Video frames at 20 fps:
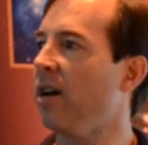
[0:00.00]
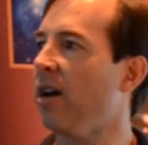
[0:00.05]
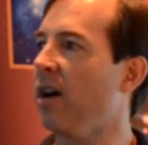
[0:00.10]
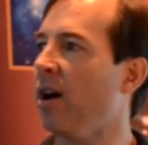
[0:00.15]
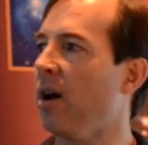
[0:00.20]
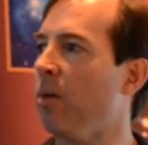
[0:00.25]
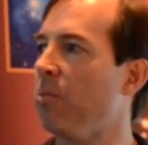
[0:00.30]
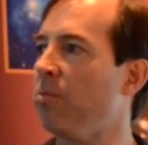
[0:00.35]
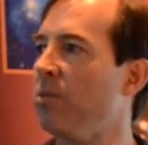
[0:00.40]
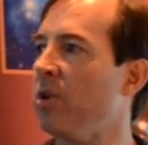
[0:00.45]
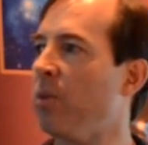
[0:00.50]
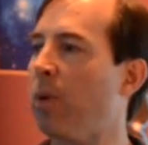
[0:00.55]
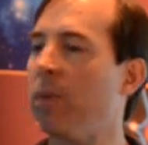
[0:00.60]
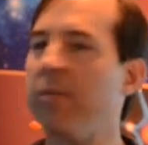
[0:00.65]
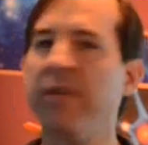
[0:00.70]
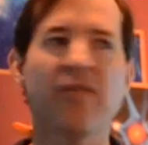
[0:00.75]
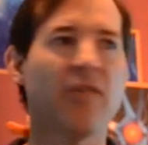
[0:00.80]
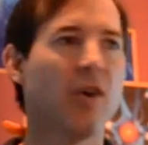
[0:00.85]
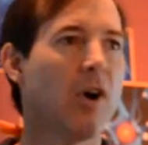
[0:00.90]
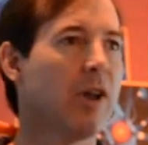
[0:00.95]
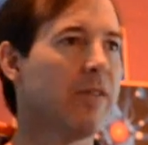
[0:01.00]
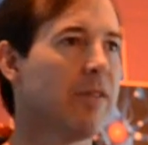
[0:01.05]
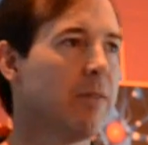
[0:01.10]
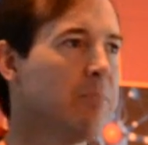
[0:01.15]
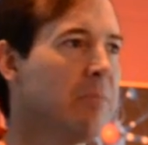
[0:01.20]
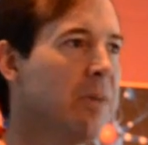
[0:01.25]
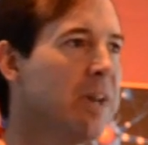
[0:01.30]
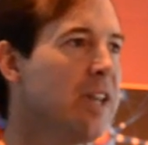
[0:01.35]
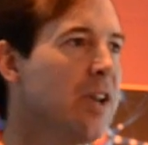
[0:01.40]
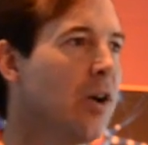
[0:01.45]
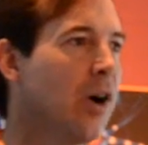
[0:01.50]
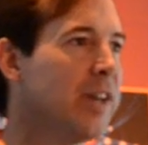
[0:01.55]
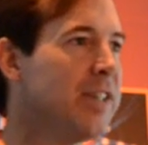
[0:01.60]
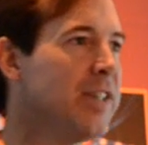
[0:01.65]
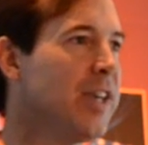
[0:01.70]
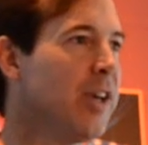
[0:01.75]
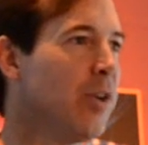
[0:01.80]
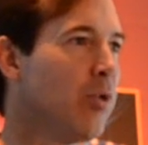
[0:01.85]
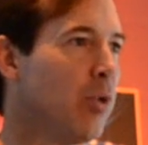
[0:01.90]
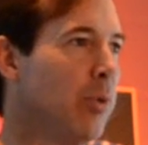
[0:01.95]
You'll probably find that many
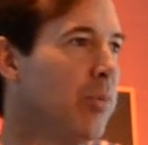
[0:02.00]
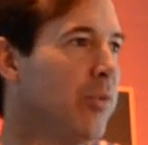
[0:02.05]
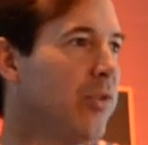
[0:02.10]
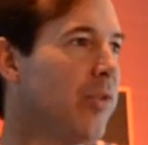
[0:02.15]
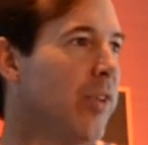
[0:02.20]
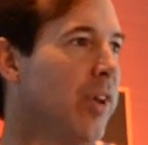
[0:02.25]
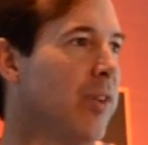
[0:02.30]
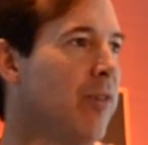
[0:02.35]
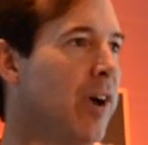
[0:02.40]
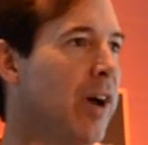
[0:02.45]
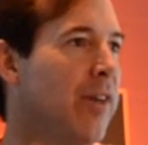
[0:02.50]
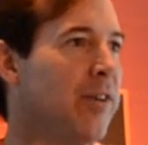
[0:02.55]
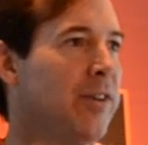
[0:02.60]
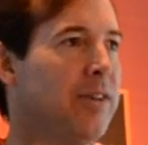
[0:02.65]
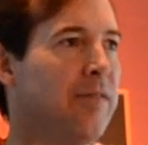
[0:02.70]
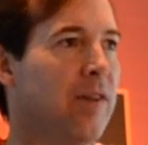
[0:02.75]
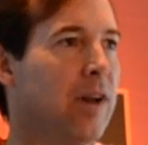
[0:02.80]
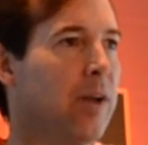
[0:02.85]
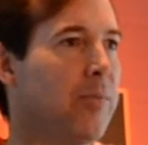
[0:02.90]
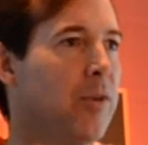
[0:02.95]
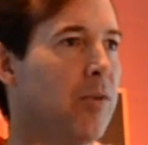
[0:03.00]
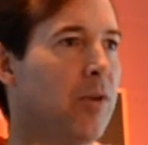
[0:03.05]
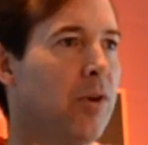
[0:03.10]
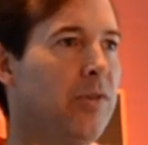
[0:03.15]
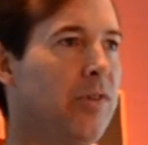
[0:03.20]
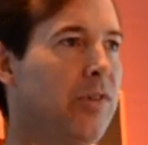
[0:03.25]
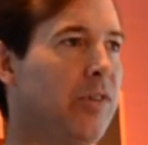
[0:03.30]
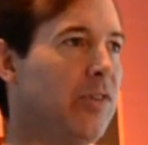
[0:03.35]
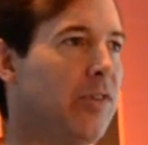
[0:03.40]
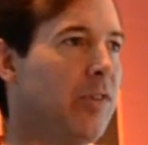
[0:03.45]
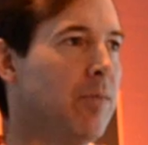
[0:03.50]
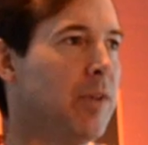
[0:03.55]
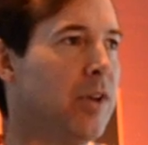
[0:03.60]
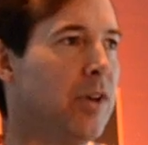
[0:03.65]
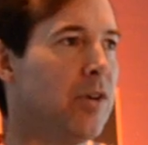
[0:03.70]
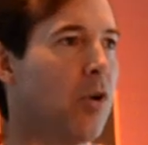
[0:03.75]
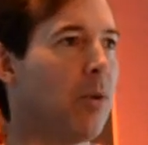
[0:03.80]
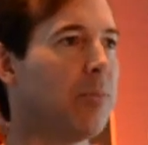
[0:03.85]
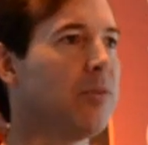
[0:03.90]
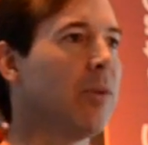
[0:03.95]
IT groups, they'd rather develop their own system than
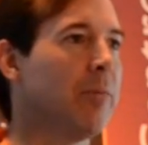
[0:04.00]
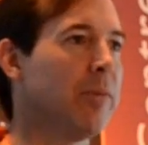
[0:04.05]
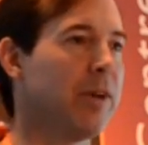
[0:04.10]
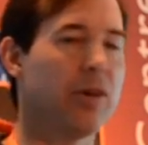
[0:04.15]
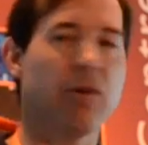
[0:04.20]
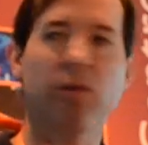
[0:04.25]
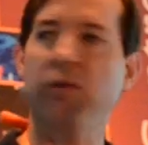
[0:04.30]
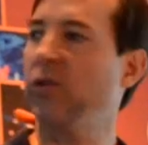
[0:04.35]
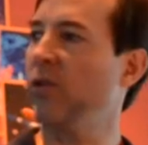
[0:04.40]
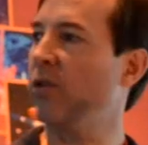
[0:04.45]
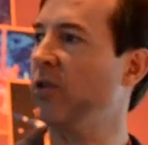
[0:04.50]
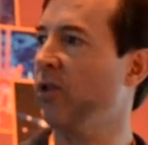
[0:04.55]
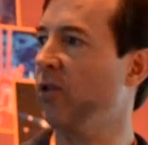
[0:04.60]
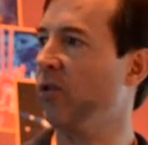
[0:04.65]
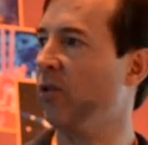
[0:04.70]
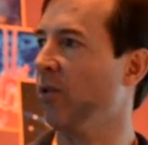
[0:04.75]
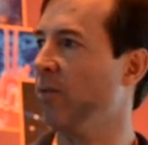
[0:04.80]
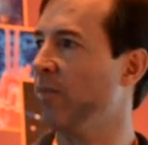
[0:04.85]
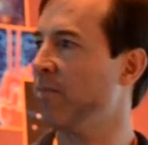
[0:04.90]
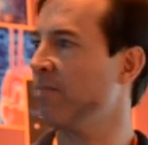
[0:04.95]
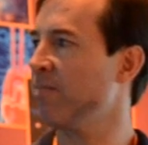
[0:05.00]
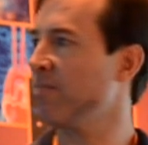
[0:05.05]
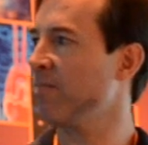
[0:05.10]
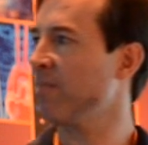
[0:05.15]
adopt somebody else's system.